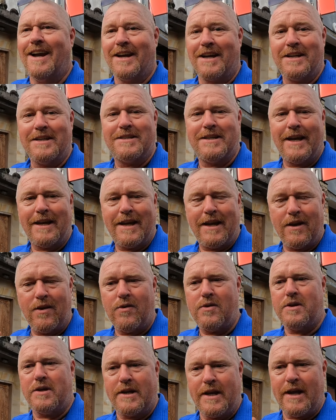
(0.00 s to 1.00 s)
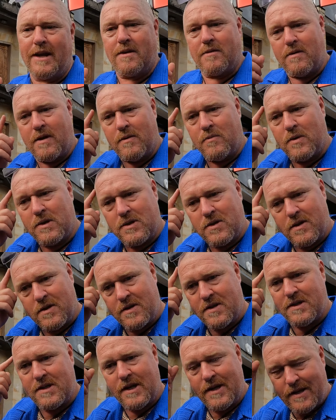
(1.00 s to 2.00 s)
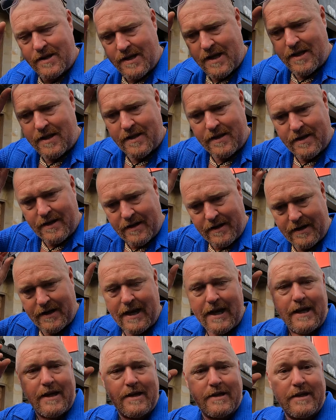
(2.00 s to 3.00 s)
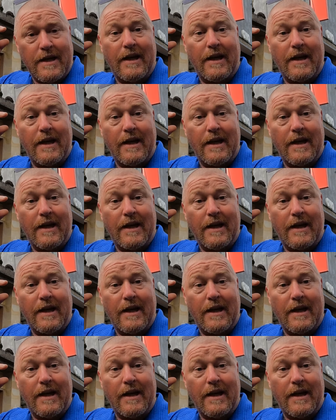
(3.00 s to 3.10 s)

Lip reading: It can take you longer to get one side of the city to the other than it can